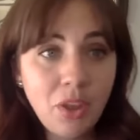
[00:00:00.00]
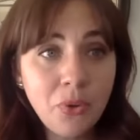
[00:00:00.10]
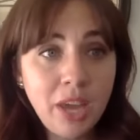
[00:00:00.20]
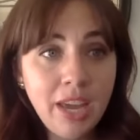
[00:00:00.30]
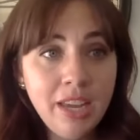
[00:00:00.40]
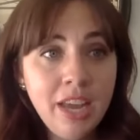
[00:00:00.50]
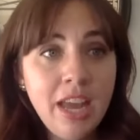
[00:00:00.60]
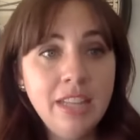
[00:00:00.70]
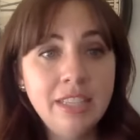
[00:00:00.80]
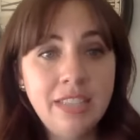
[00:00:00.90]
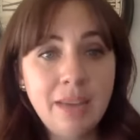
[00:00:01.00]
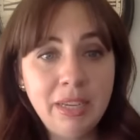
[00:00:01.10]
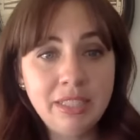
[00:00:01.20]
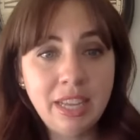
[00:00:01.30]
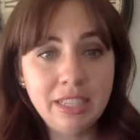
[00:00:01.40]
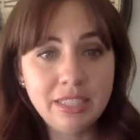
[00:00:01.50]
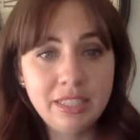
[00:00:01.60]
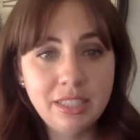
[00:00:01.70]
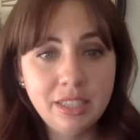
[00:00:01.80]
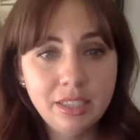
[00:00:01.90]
Okay, does that make sense?